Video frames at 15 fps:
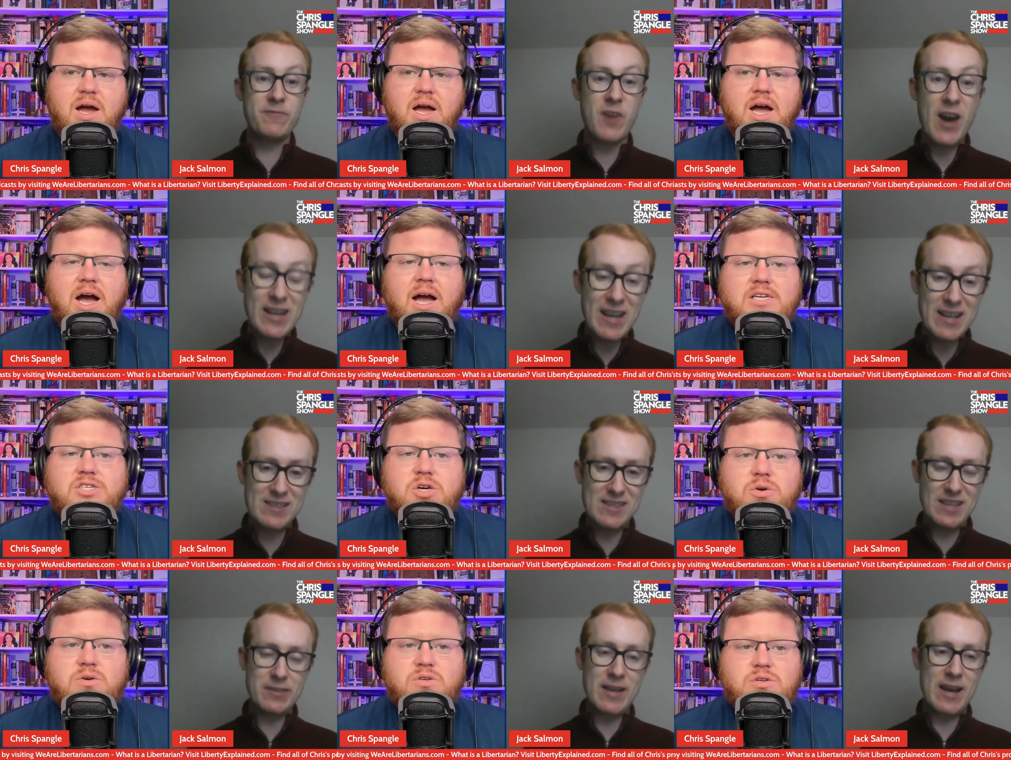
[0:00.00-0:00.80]

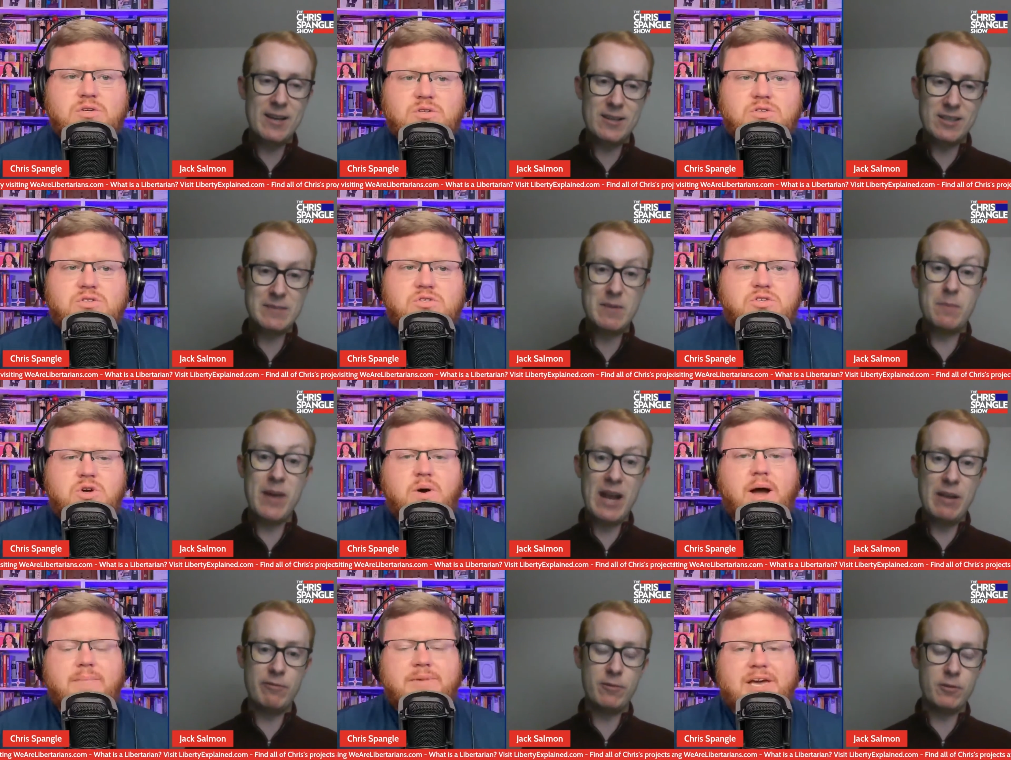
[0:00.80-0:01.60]
Speaker 1: financing uh, uh, so, that is going to
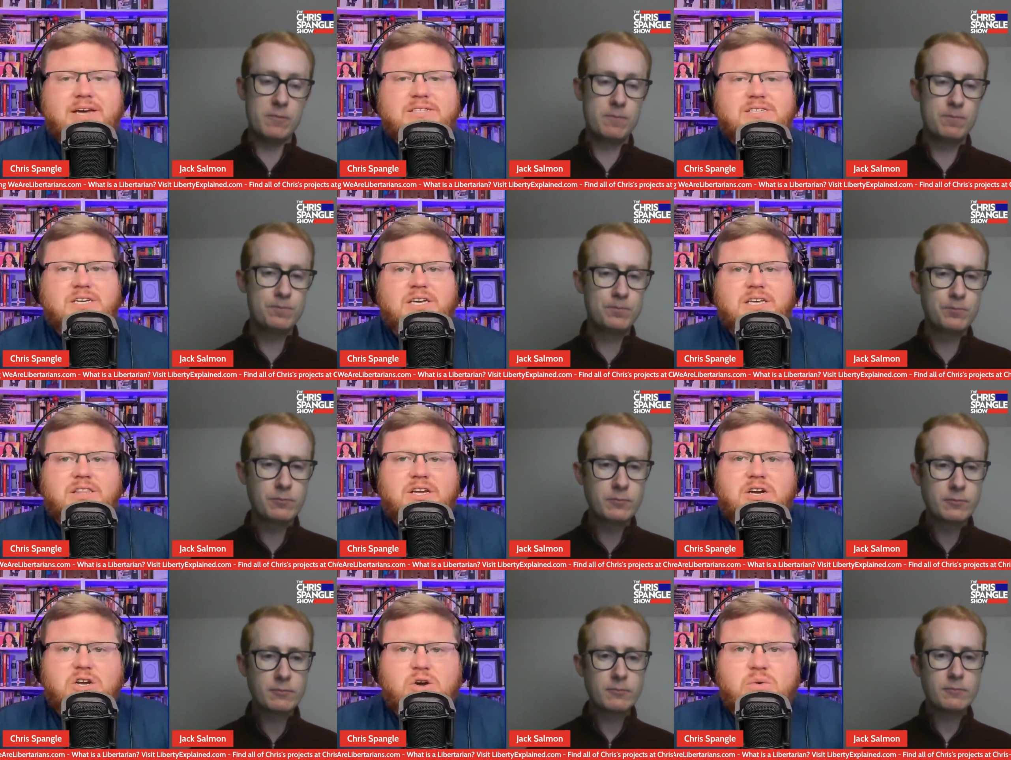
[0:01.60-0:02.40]
So I'm
Speaker 2: guessing
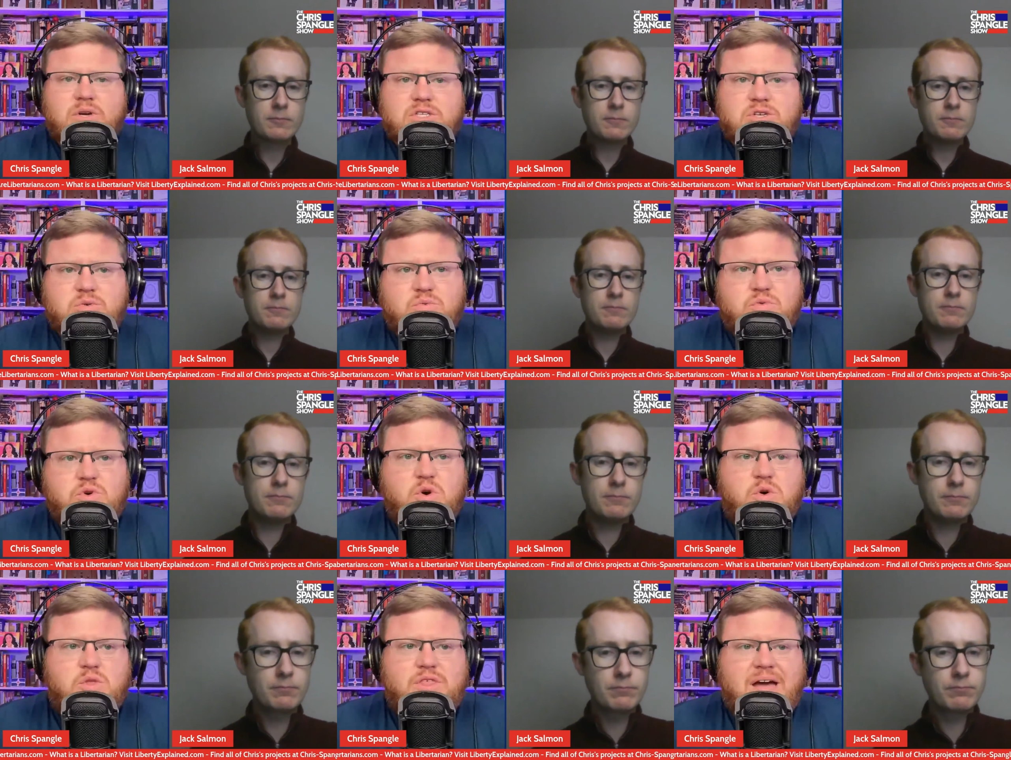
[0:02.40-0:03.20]
they're going to
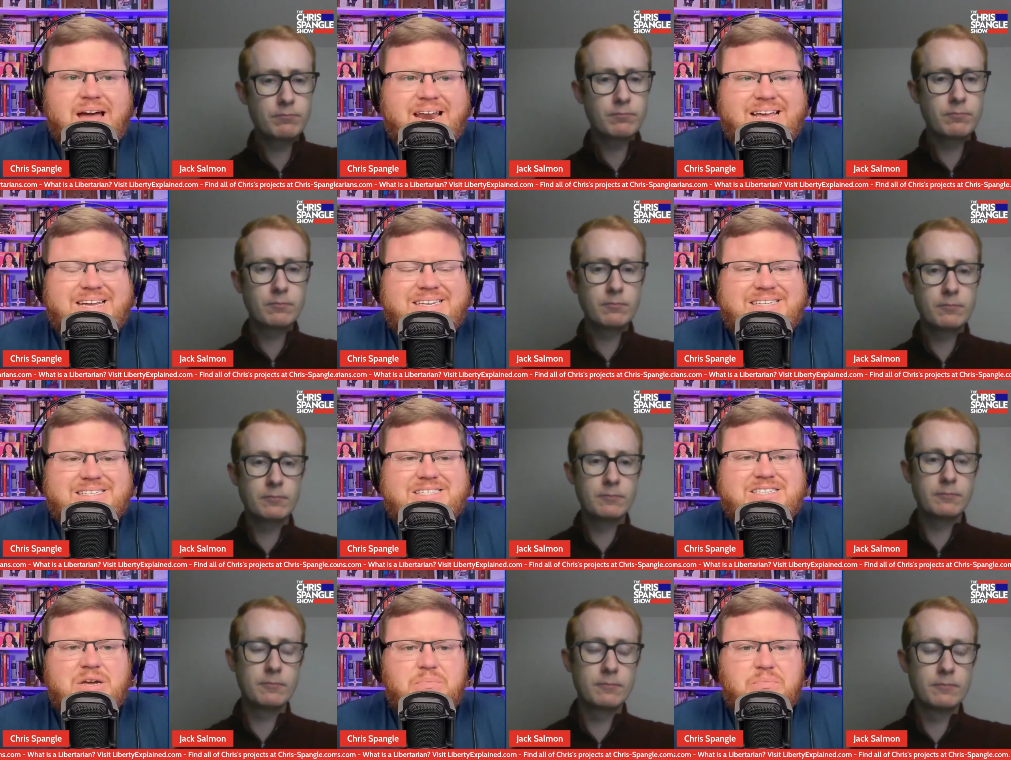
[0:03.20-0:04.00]
roll that
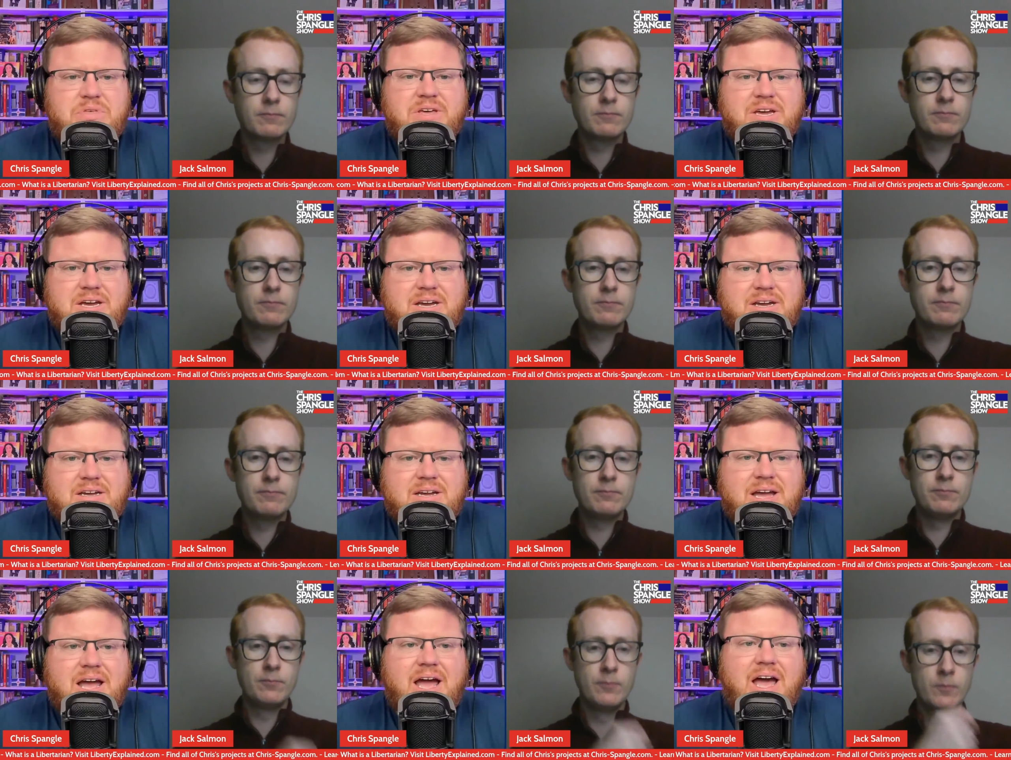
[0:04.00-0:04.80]
into something
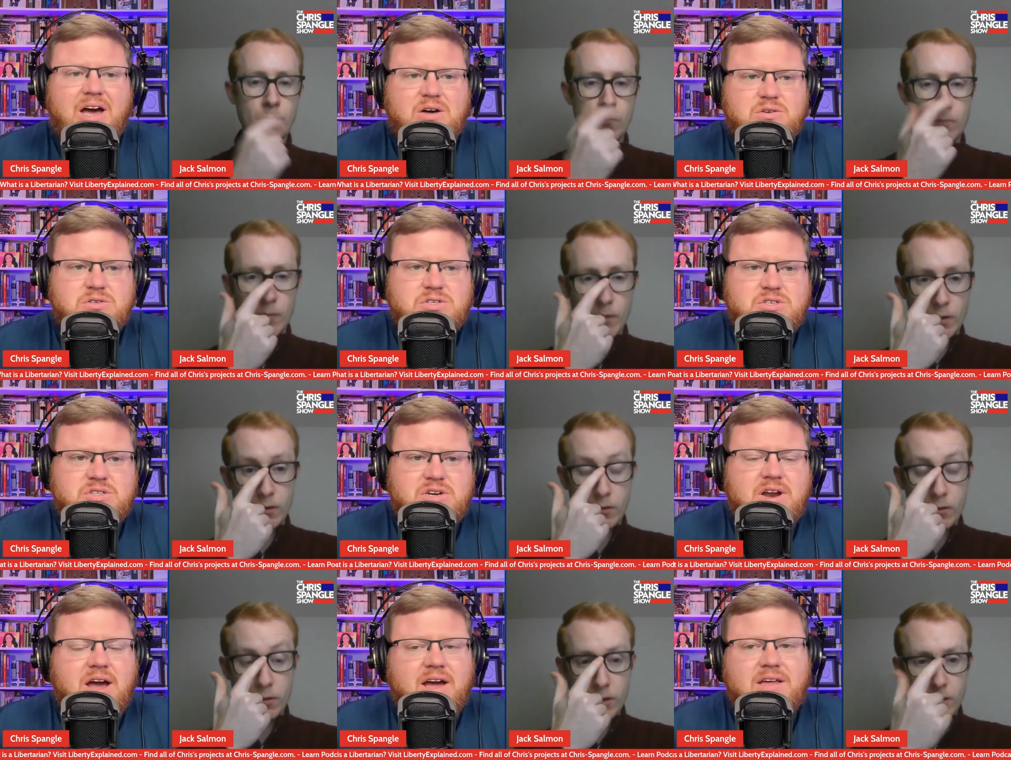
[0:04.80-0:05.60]
else.
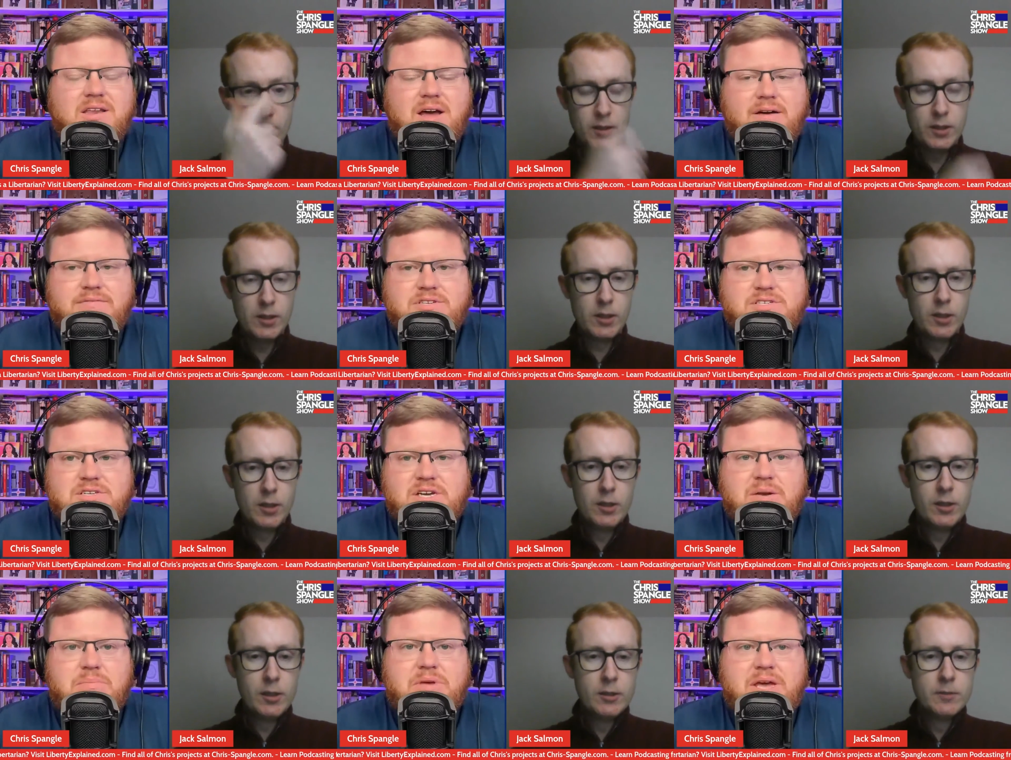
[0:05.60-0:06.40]
They're not
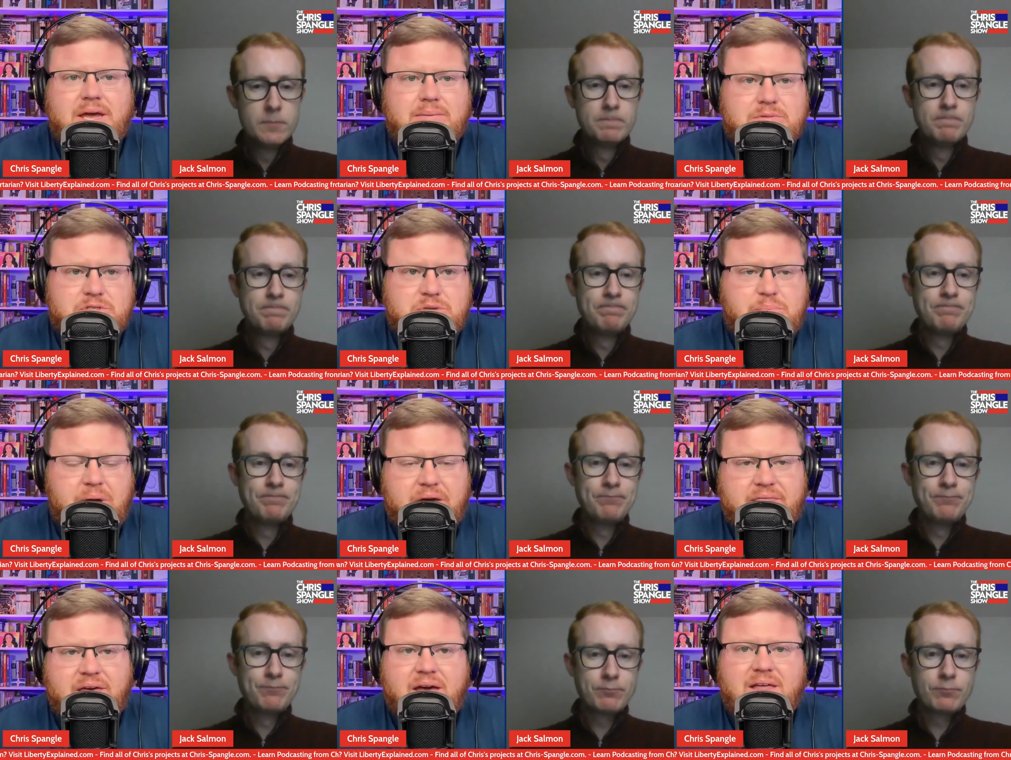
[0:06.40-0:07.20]
obviously going to be able to
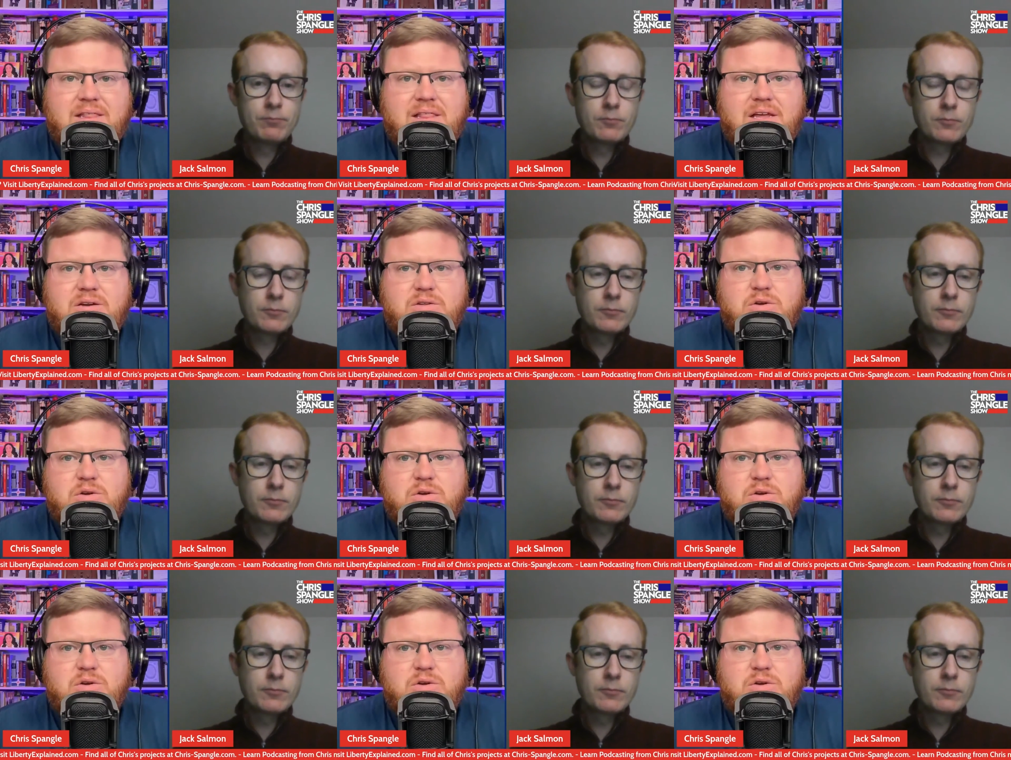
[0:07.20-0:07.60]
pay that, let